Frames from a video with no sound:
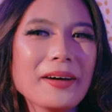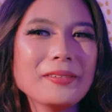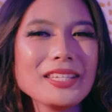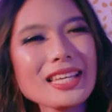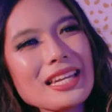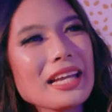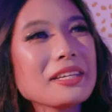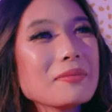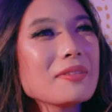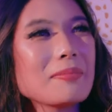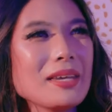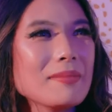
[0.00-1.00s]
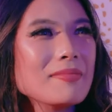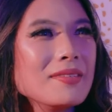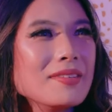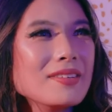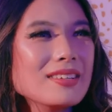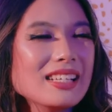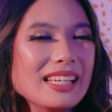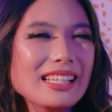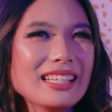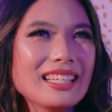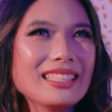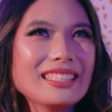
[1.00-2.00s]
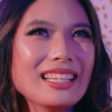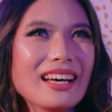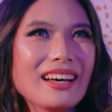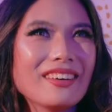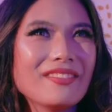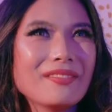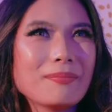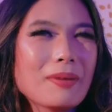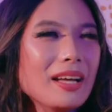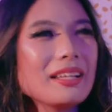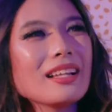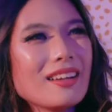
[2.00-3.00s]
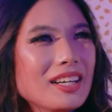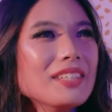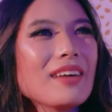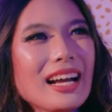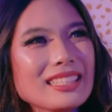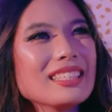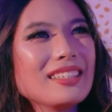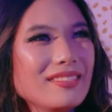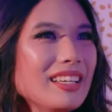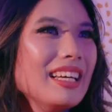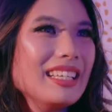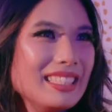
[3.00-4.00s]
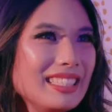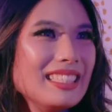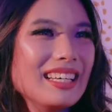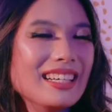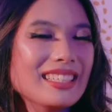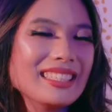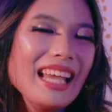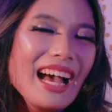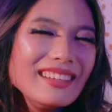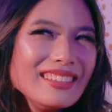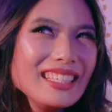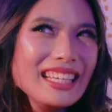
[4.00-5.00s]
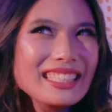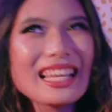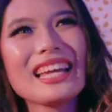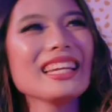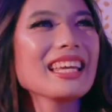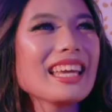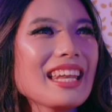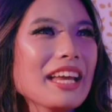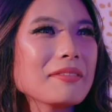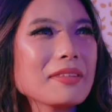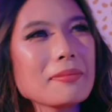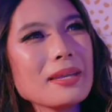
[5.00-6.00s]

just connecting with people is, probably the large factor of it. So, yeah, really excited to connect with